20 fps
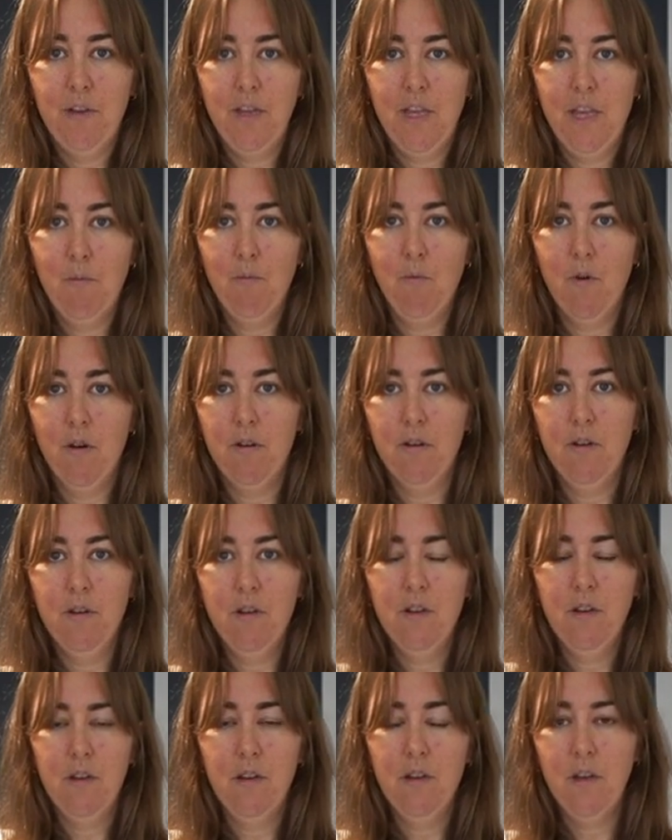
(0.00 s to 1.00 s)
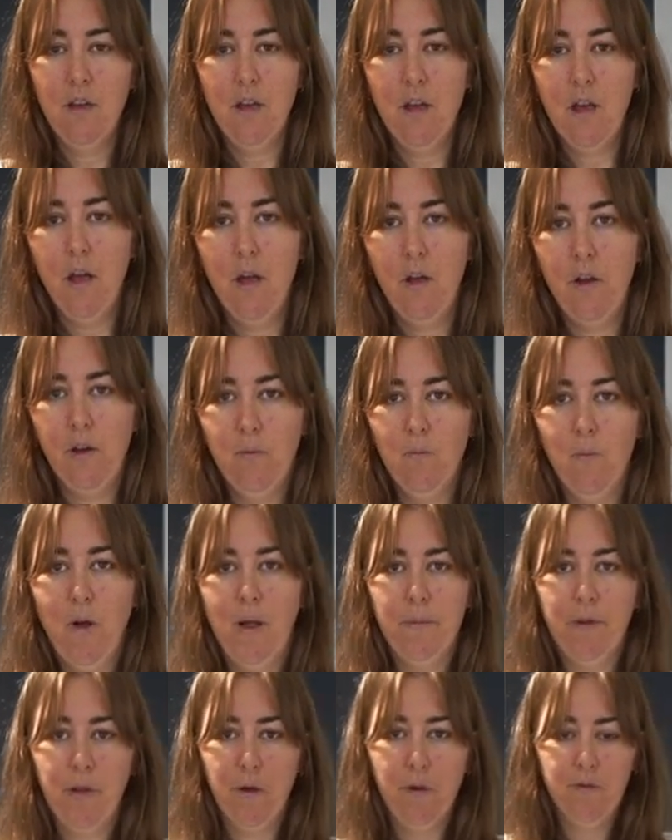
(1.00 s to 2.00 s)
and keep one at home while
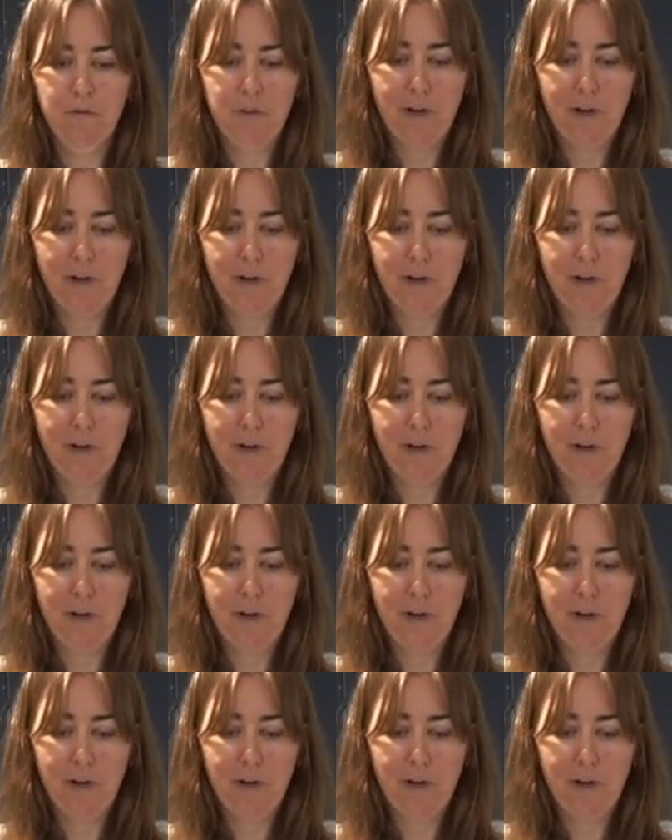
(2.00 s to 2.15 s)
we go off